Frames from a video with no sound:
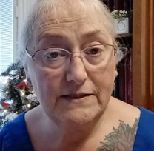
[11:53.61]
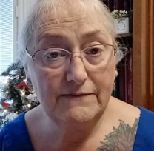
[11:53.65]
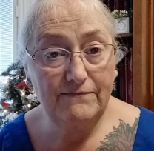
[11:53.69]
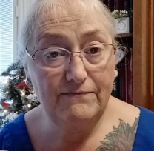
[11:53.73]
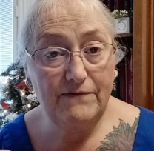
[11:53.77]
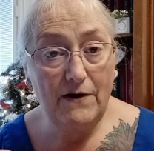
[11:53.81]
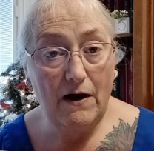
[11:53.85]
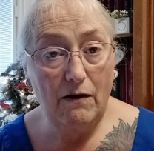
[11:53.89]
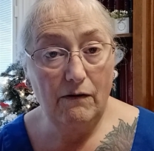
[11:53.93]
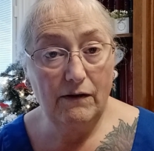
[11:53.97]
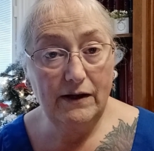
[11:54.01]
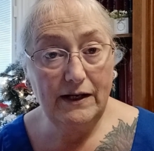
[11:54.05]

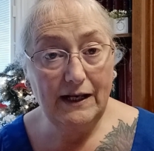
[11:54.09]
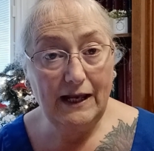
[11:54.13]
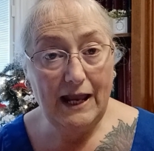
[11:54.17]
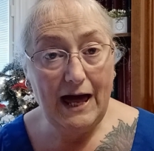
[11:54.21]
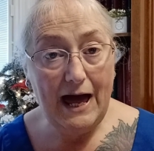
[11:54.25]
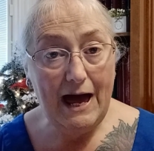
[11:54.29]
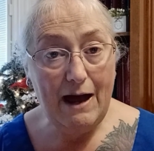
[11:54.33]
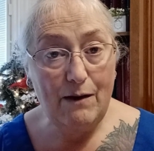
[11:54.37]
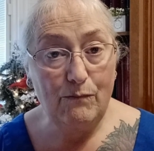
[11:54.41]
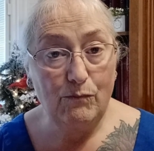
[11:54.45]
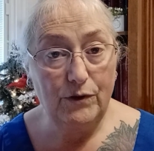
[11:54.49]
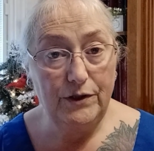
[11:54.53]
fall in
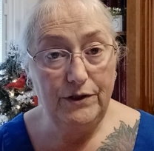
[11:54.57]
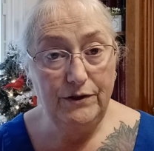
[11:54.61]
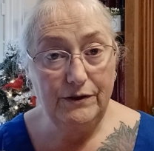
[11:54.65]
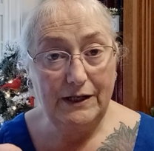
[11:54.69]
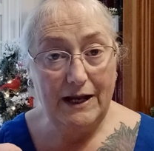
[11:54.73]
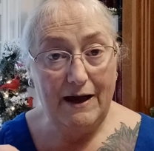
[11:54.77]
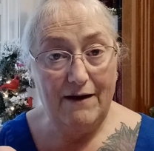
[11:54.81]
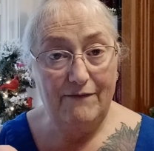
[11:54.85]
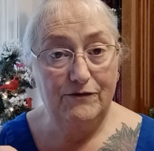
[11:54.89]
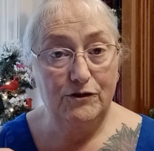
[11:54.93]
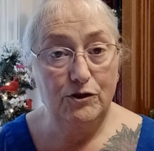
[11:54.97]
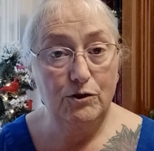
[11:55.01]
line where you can
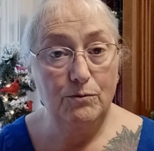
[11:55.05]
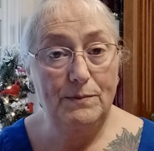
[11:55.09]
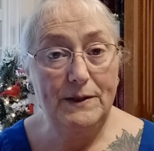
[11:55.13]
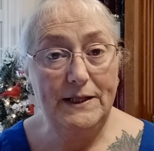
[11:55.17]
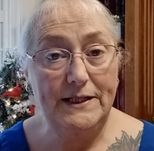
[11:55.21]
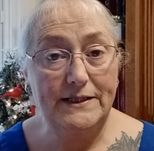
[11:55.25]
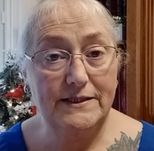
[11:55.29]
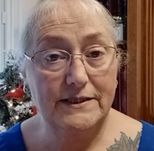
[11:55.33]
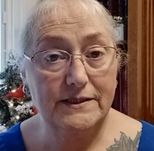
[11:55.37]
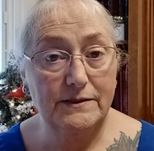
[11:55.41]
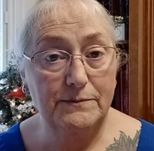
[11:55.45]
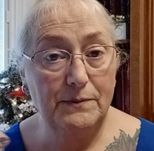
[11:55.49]
have 2
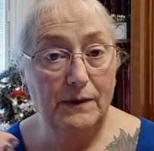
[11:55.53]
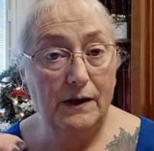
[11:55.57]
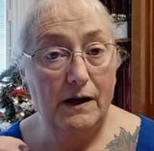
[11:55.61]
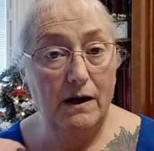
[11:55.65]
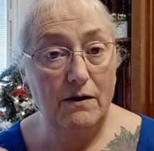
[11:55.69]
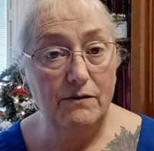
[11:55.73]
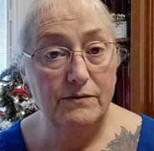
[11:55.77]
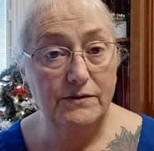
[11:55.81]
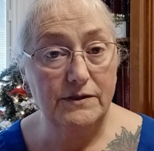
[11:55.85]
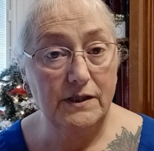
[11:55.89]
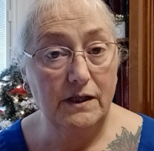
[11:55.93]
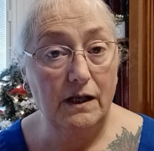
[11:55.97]
pieces
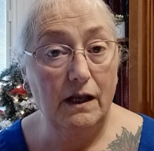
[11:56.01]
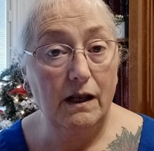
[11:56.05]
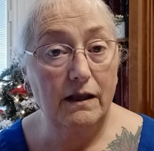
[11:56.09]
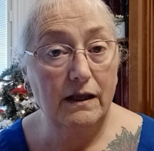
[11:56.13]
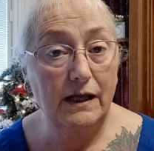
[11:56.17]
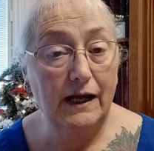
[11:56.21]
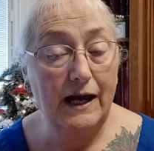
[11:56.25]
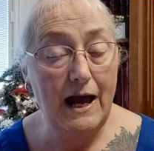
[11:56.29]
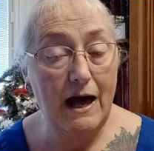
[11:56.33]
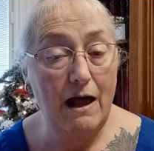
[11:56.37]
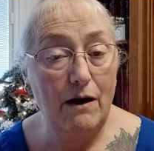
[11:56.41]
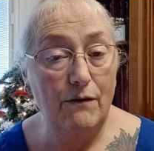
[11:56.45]
because
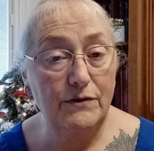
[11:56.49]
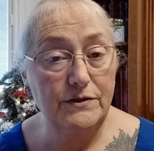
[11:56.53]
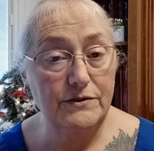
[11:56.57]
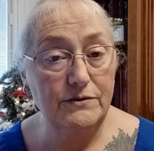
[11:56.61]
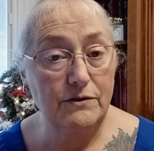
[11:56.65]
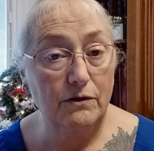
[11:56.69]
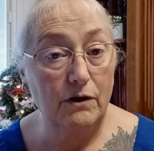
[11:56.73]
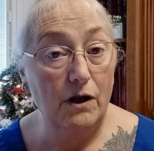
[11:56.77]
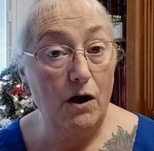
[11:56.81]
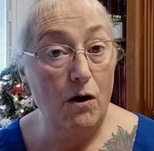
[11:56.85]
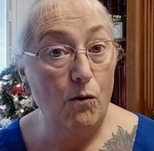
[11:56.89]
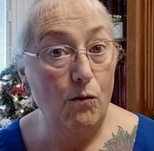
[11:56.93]
the calories
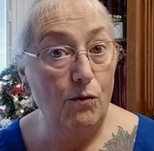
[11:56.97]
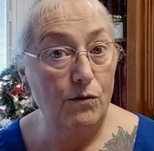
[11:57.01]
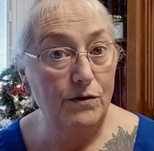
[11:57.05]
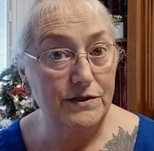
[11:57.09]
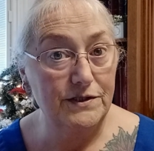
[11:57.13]
are lower.